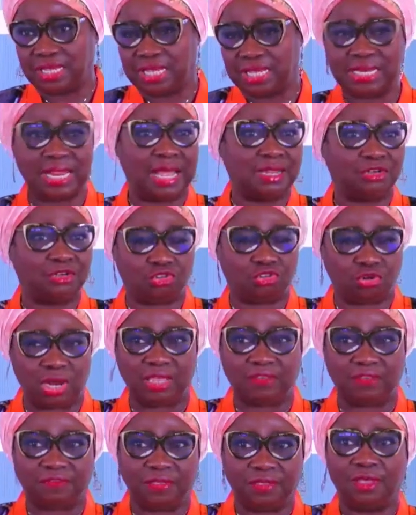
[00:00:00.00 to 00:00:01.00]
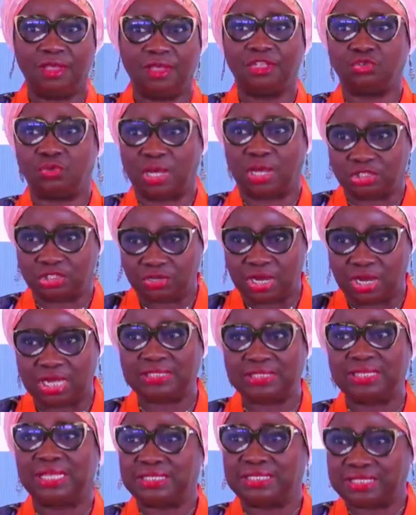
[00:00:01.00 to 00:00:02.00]
in our drive to
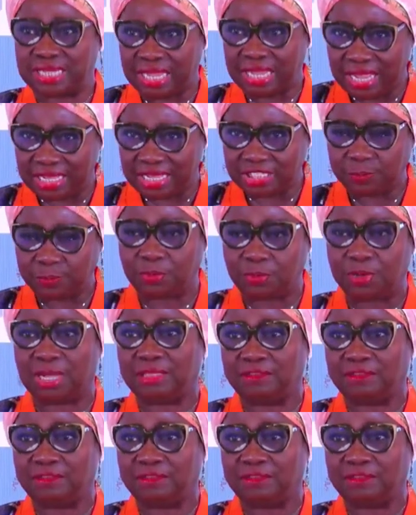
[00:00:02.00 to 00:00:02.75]
attract diaspora